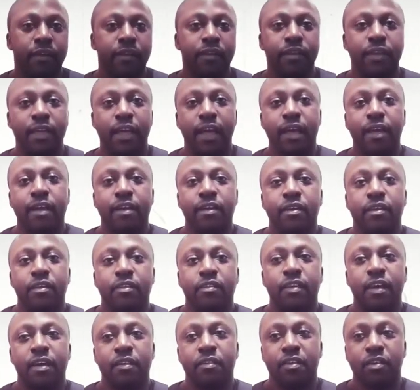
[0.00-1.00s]
Yeah,
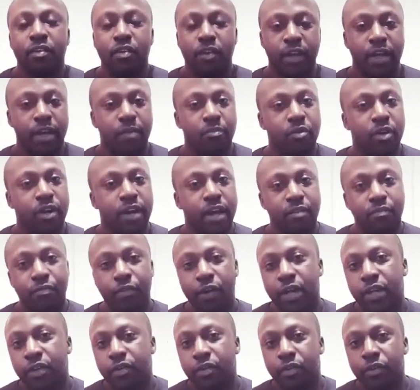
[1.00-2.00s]
so I said, okay, I'm going to
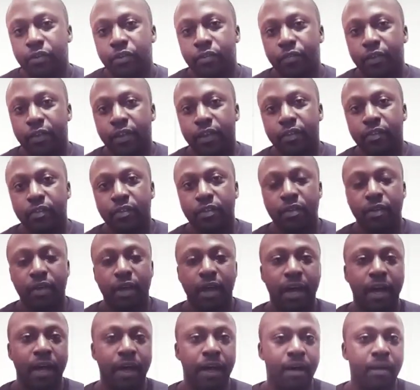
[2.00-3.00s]
avoid those things,
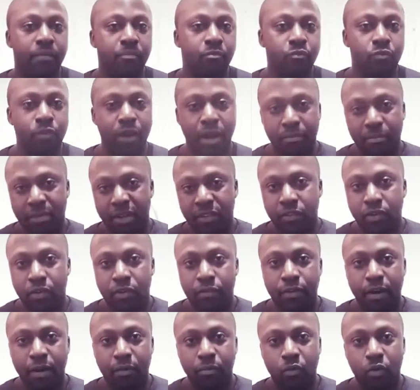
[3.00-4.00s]
wrap
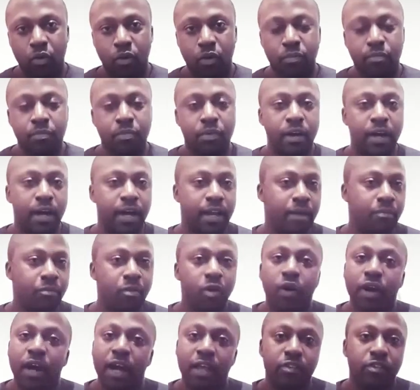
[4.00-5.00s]
myself up warm, and I'm
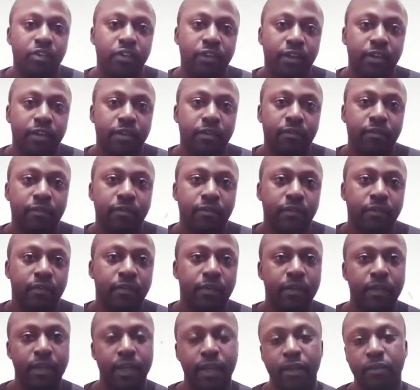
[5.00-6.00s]
not catching it.
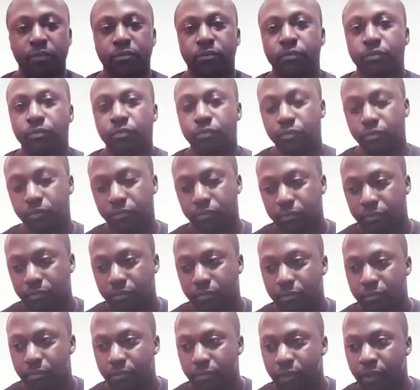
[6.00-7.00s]
Yeah,
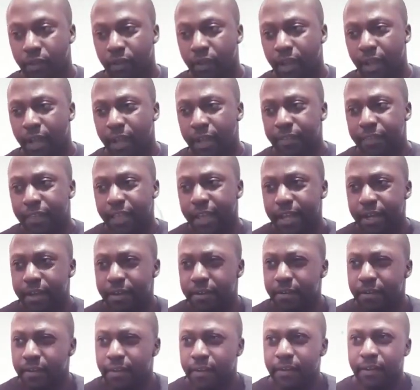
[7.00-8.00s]
and
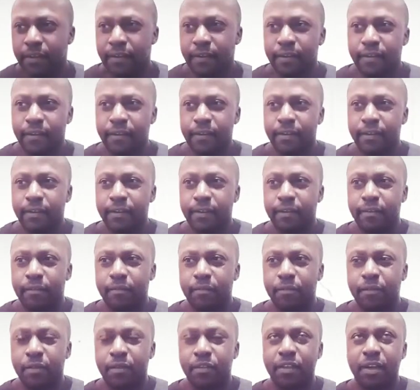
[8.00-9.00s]
then
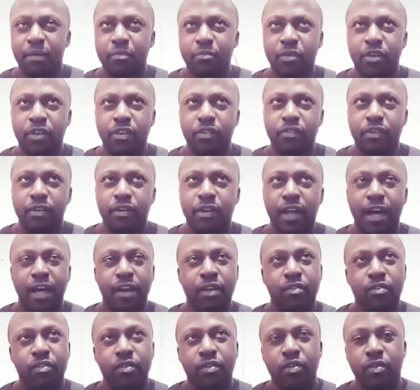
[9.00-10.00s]
for some reason, I
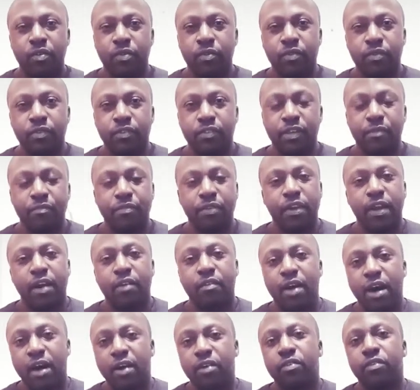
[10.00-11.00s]
don't know, something
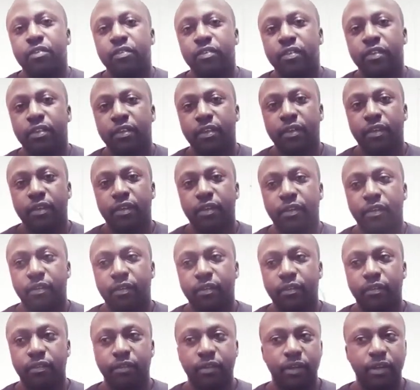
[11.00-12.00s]
around
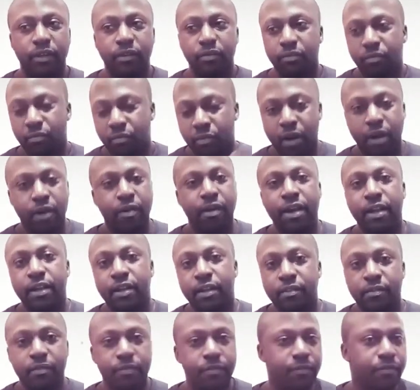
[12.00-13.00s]
where I
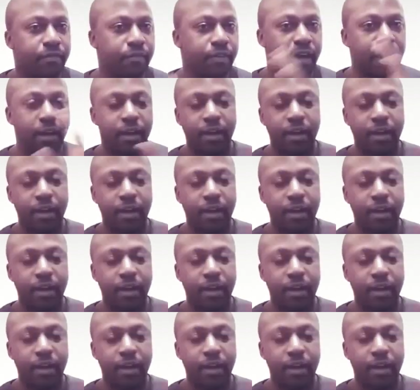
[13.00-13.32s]
live,